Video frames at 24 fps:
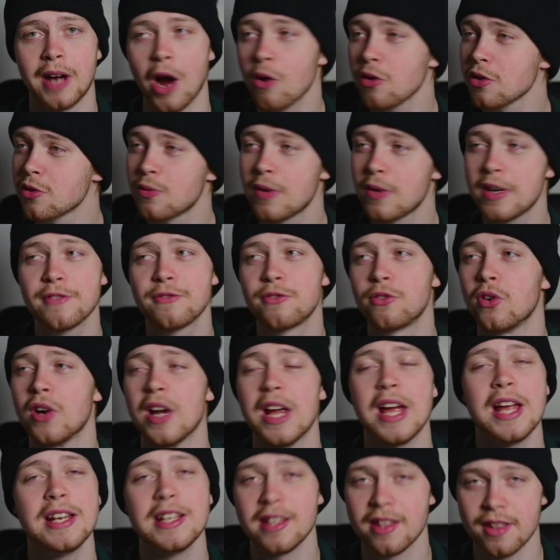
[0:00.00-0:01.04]
I was ready
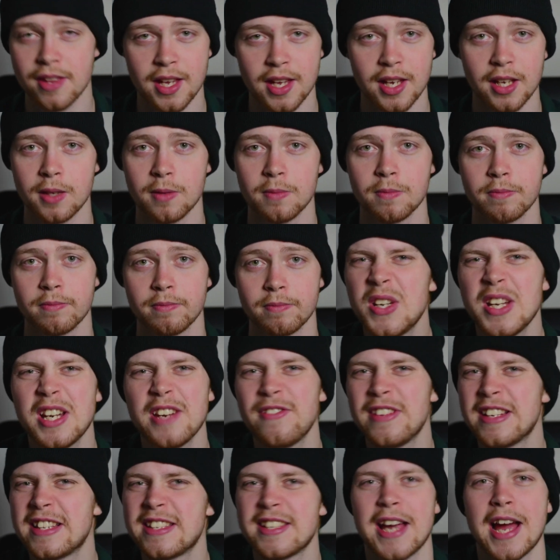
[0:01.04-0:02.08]
for anything. You could
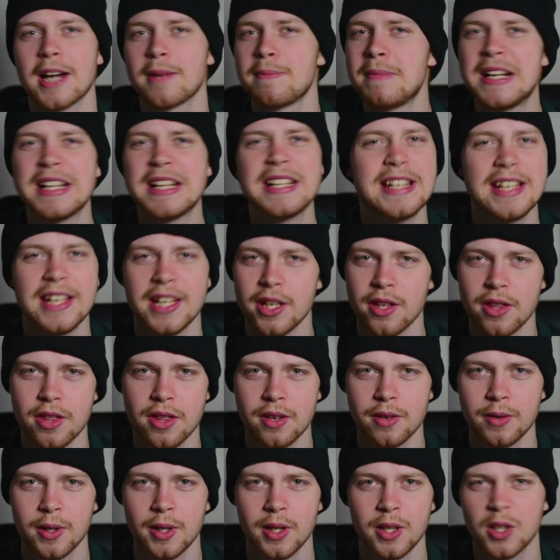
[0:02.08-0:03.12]
have attacked my
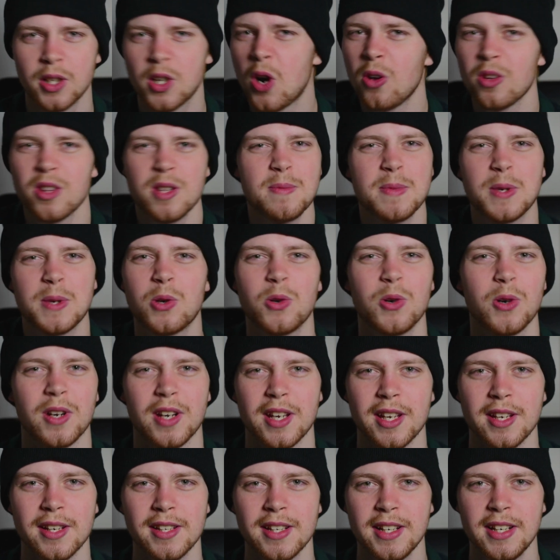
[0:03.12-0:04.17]
teeth, called them
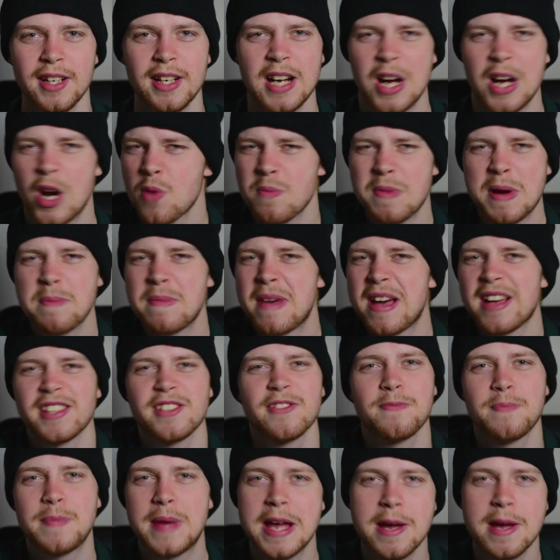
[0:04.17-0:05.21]
crooked, or my
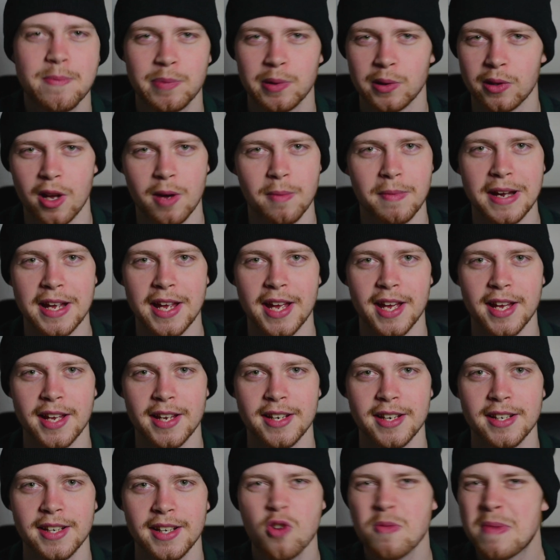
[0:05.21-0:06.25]
massive pimple on my
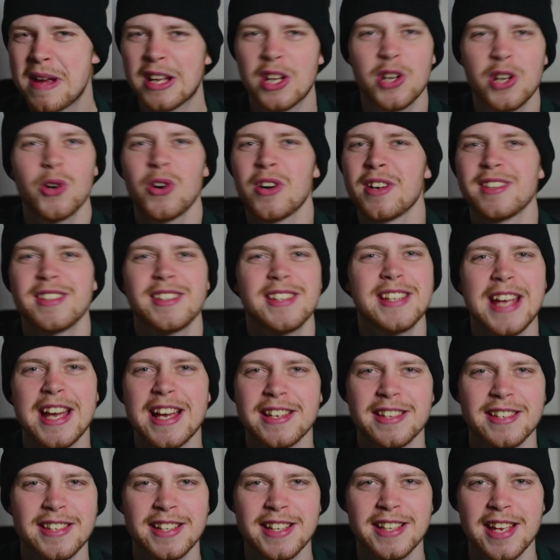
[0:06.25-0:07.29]
head, or my crusty
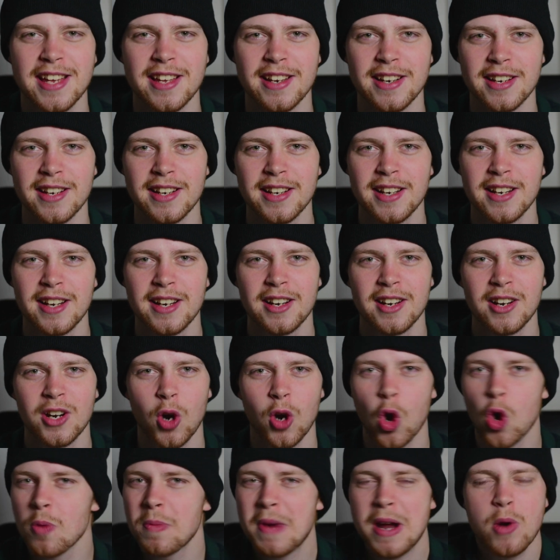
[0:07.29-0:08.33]
ass skin,
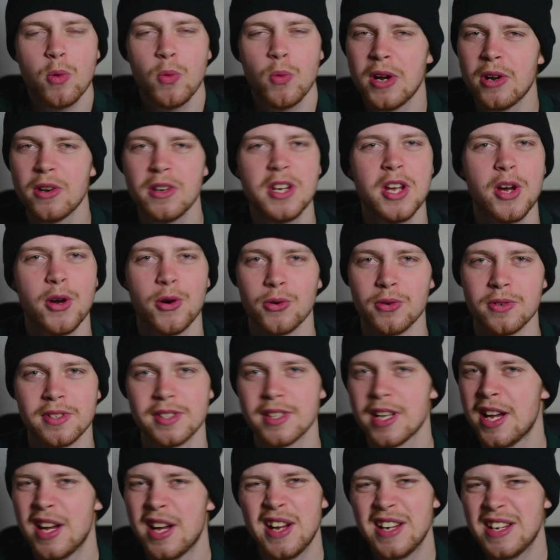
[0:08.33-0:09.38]
or my weird
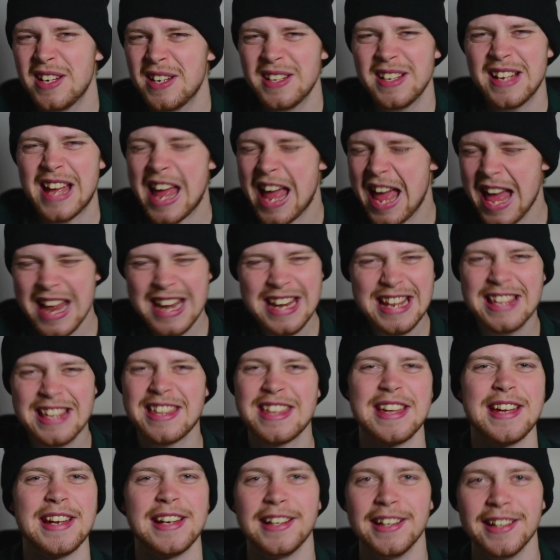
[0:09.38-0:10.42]
nose.
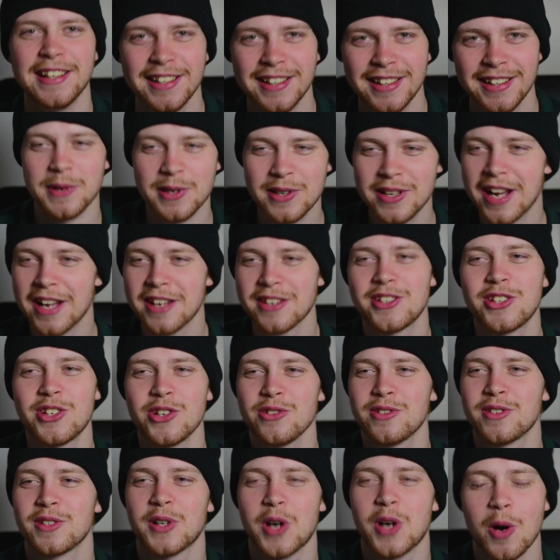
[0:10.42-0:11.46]
Anything. But you guys
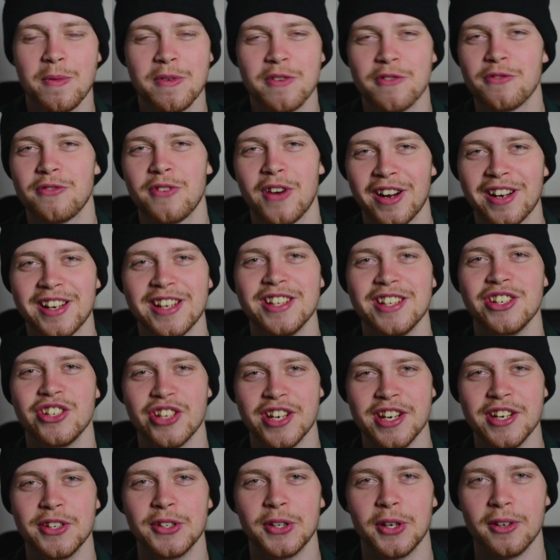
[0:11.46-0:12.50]
chose to call me fucking
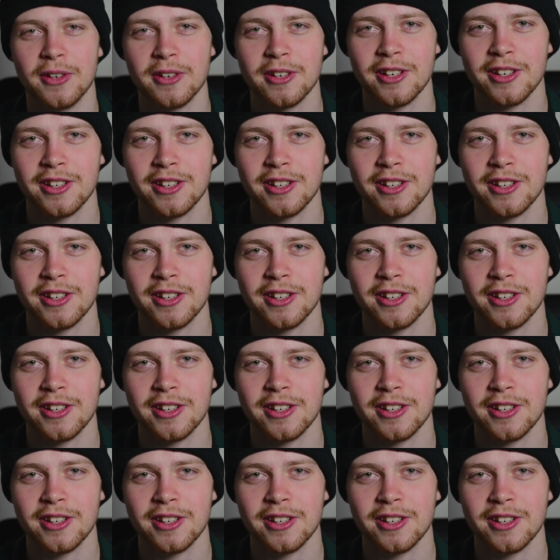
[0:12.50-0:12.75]
ginger.